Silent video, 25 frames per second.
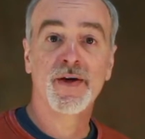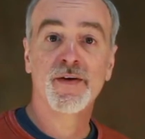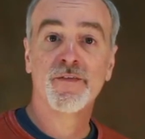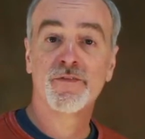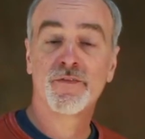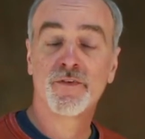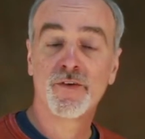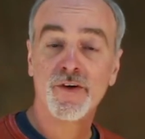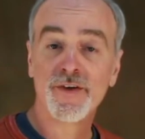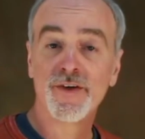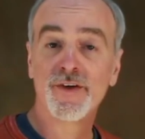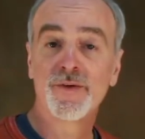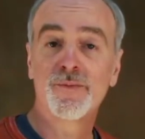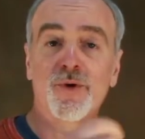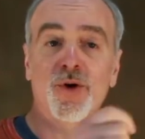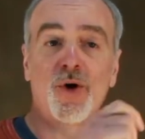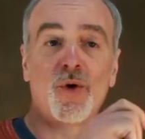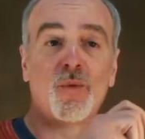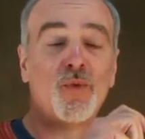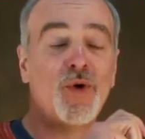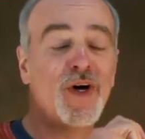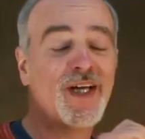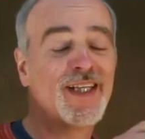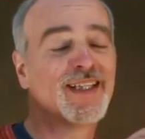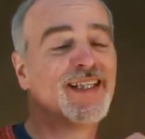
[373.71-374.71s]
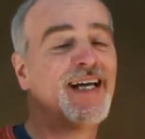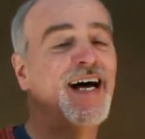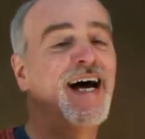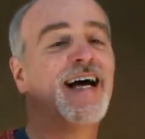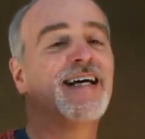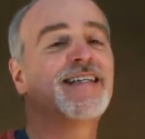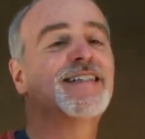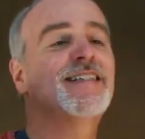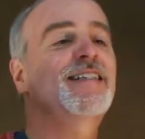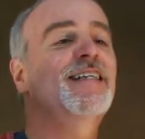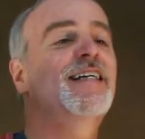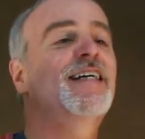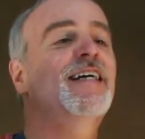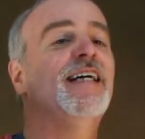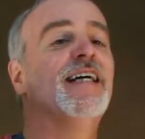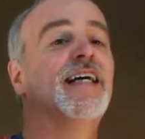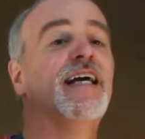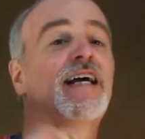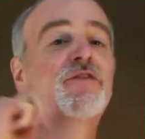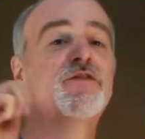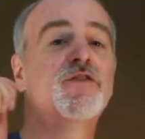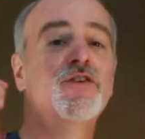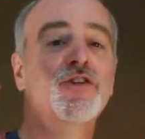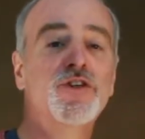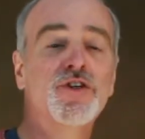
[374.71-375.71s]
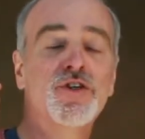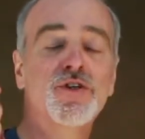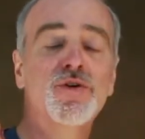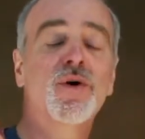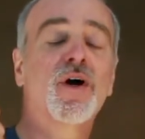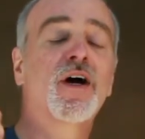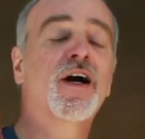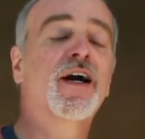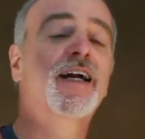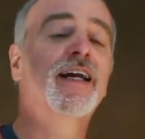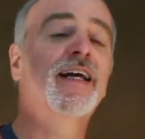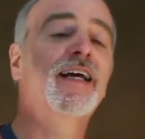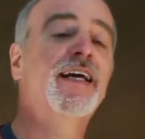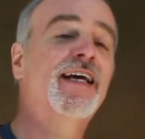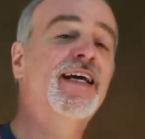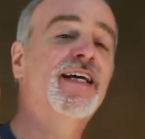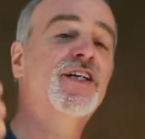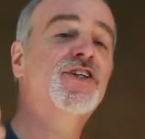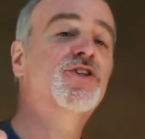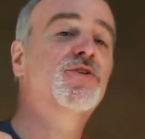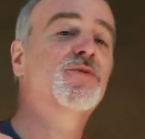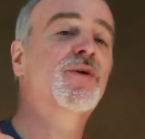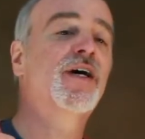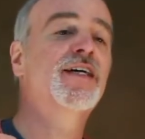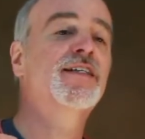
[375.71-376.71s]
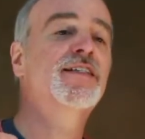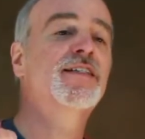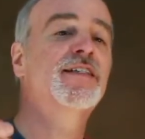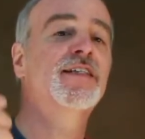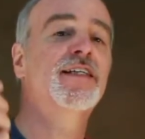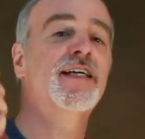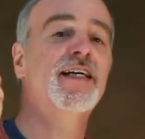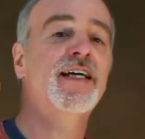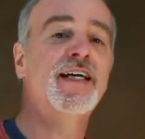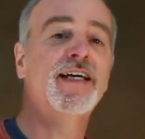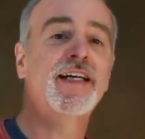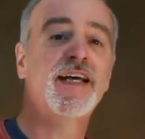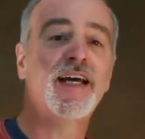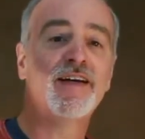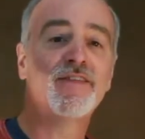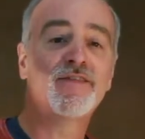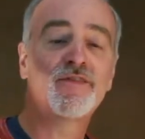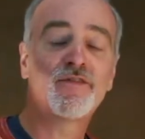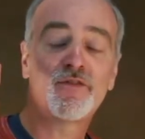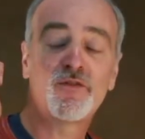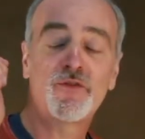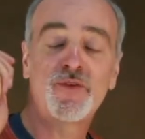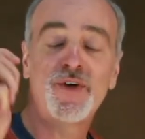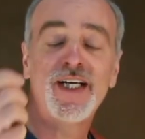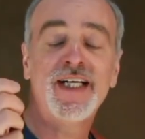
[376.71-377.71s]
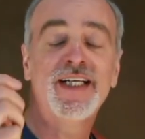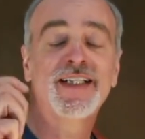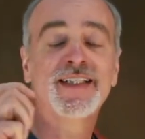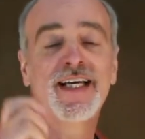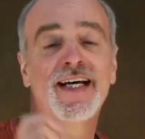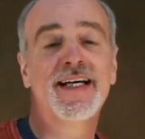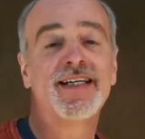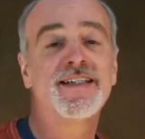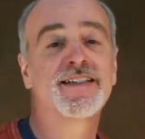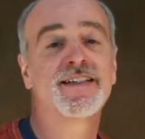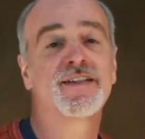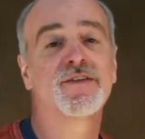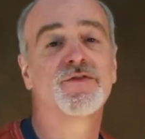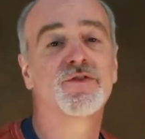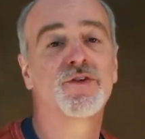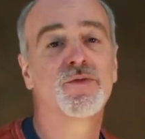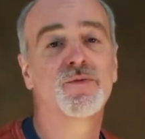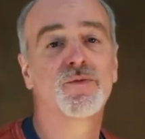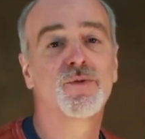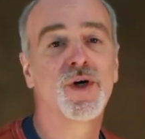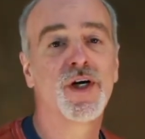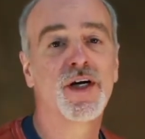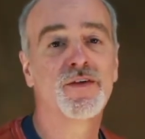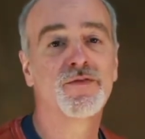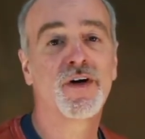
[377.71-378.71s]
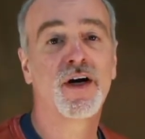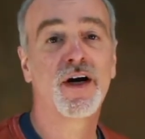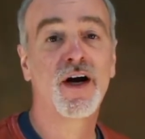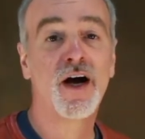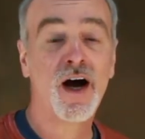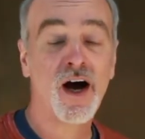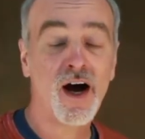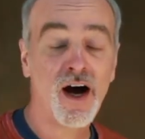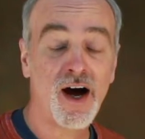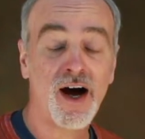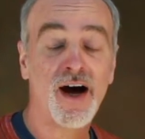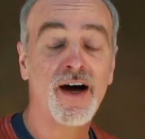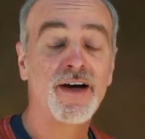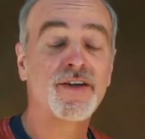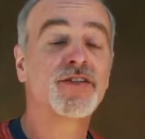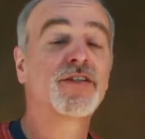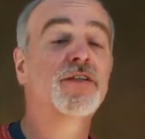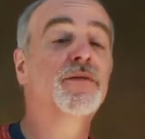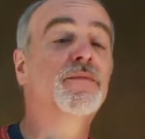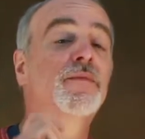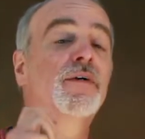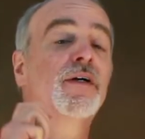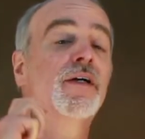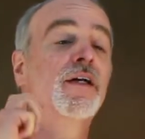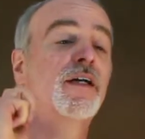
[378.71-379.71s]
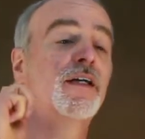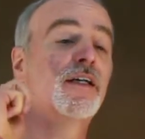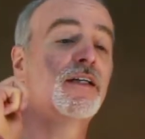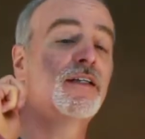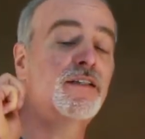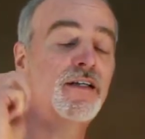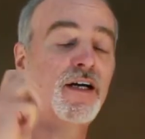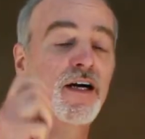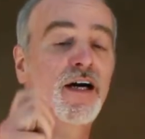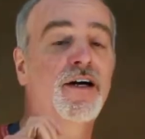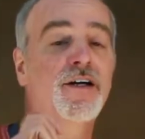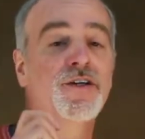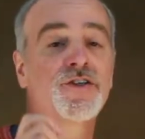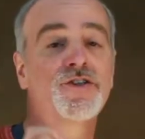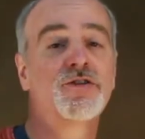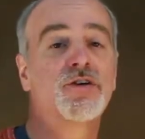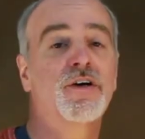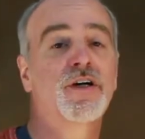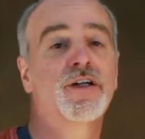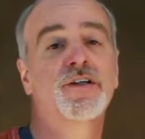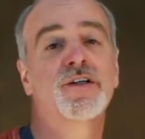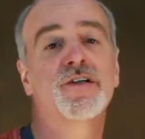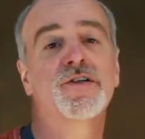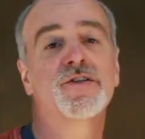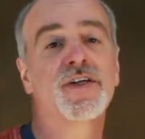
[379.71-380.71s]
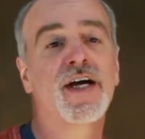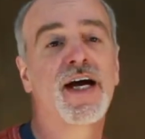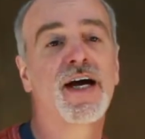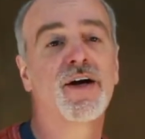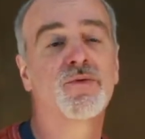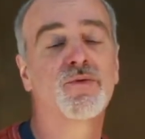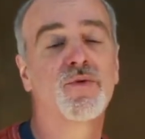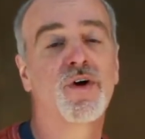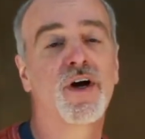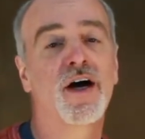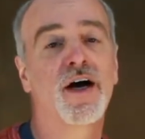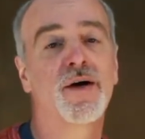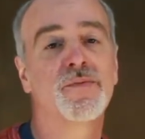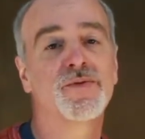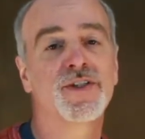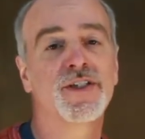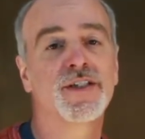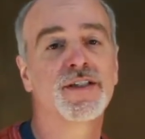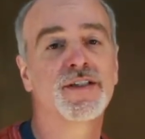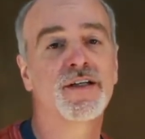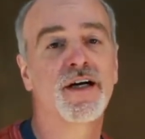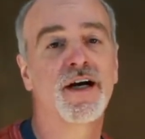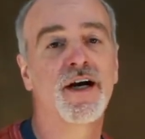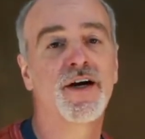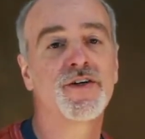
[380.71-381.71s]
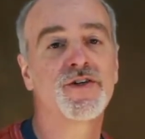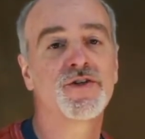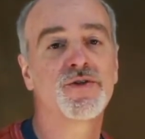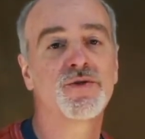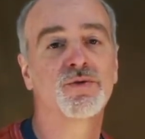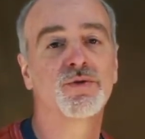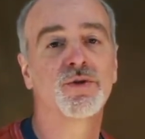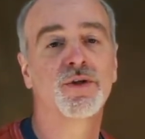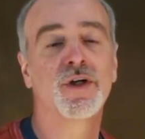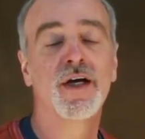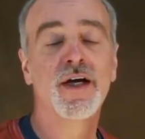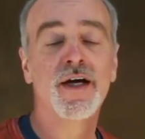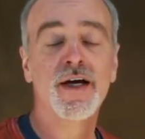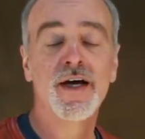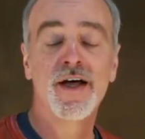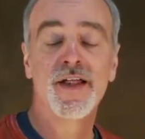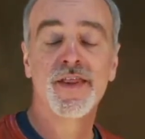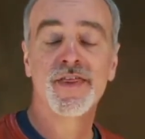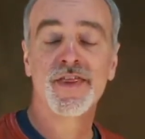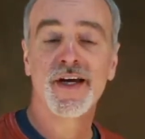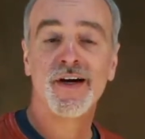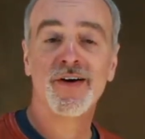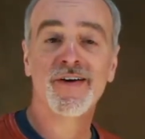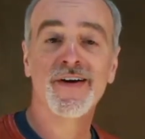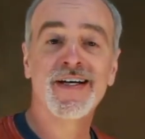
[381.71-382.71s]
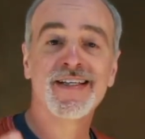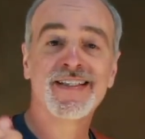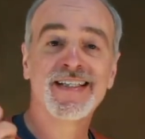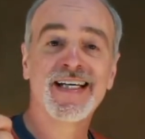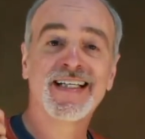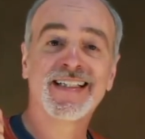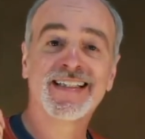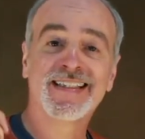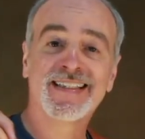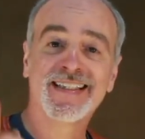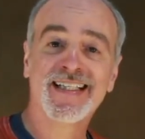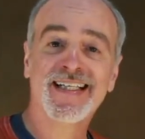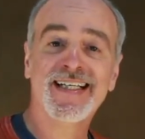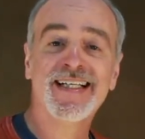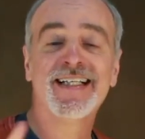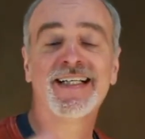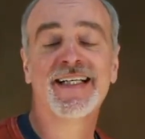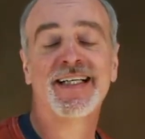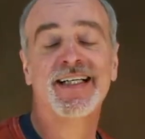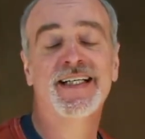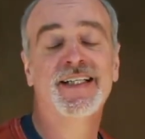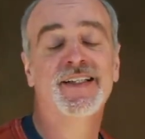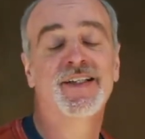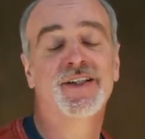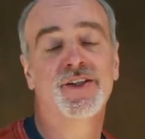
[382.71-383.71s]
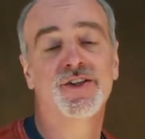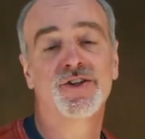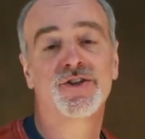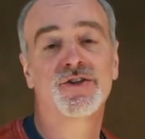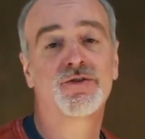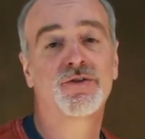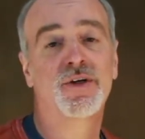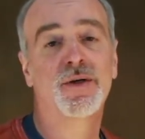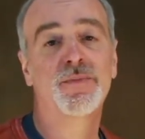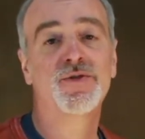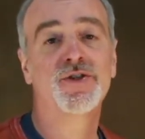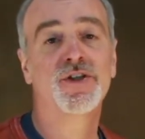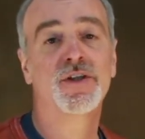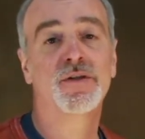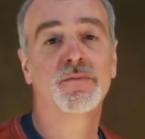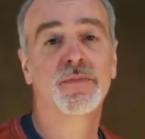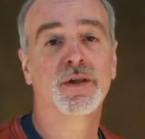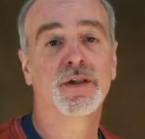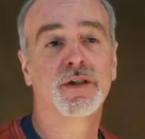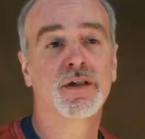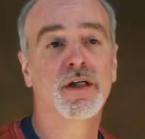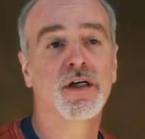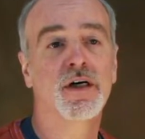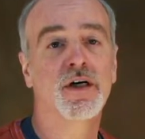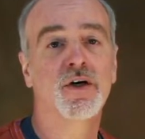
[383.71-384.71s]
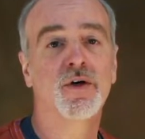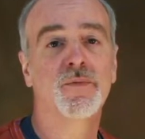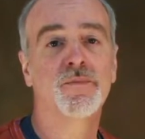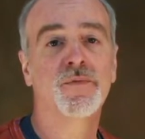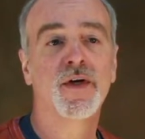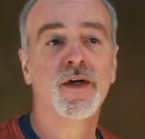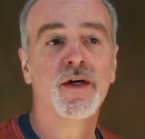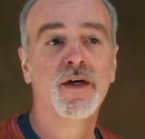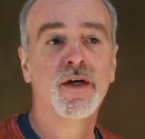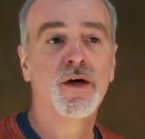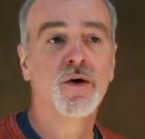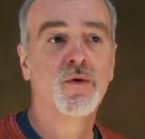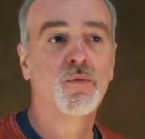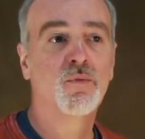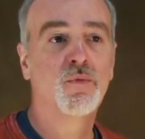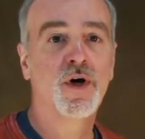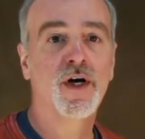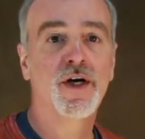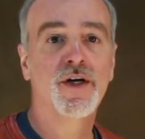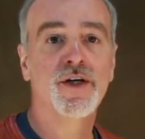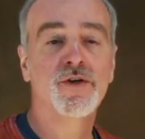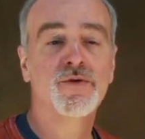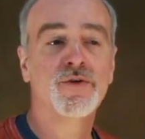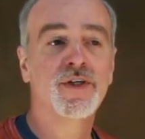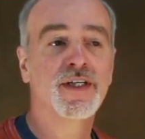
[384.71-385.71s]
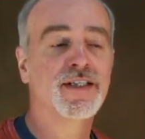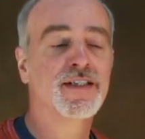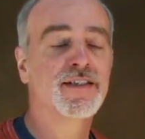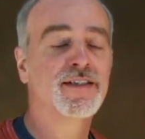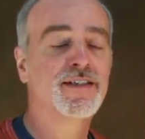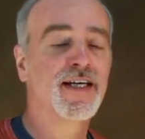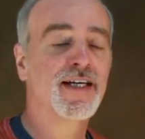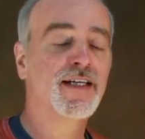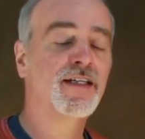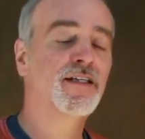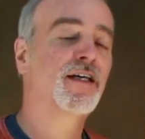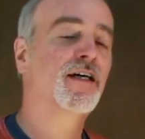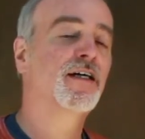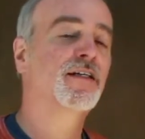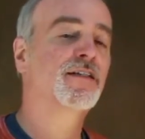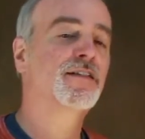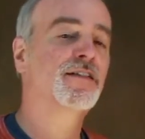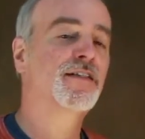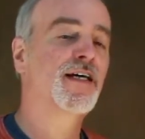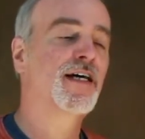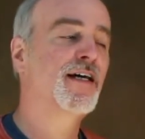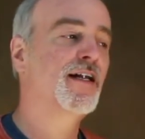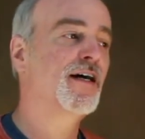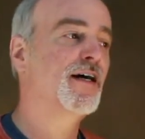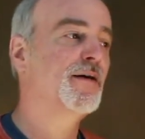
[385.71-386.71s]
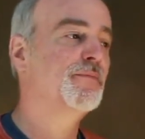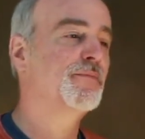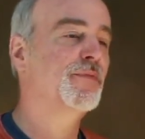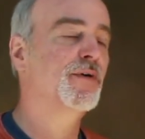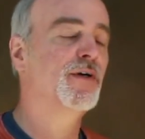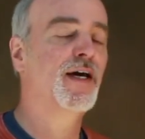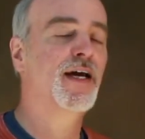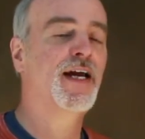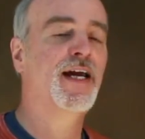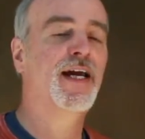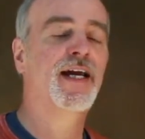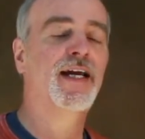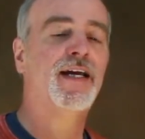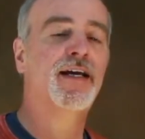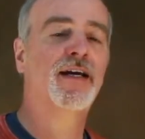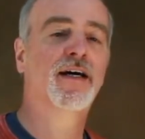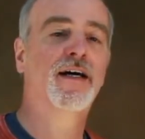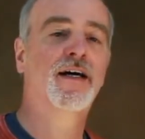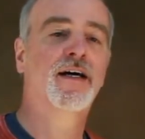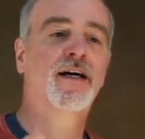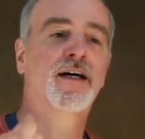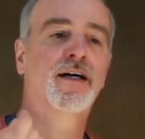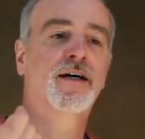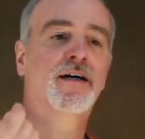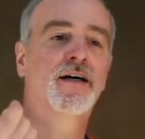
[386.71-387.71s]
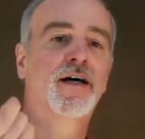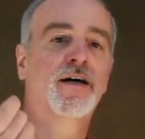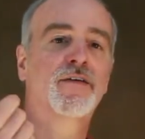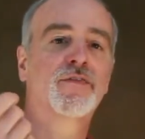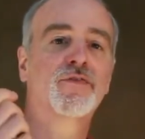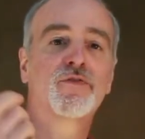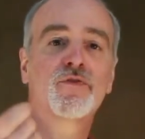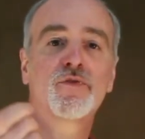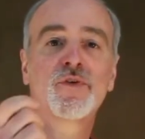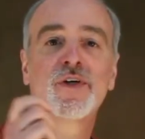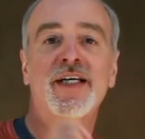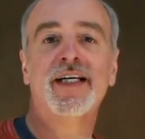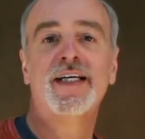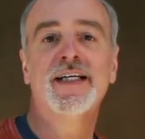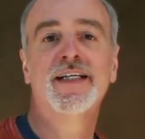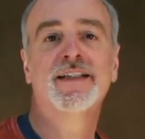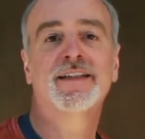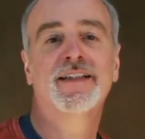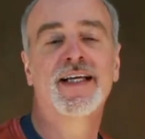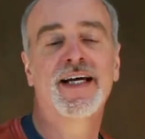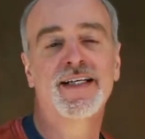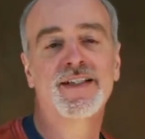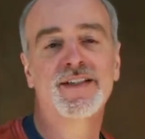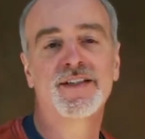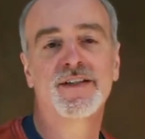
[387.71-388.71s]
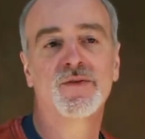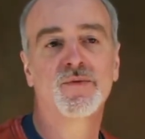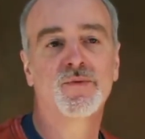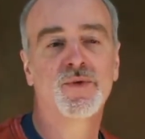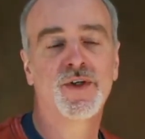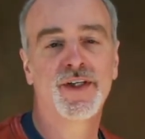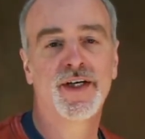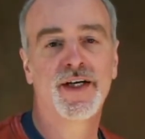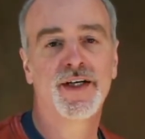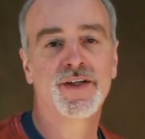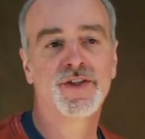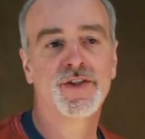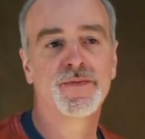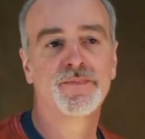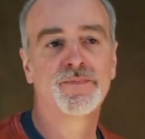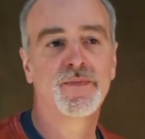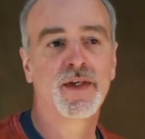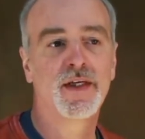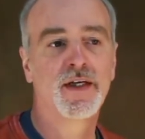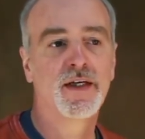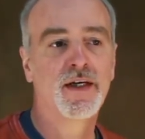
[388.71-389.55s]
Furthermore, one last thing, if you are interested in a free lesson from one of our awesome guitar instructors at Rob's Guitar School, there is a link in the description below where you can set up a free lesson with us.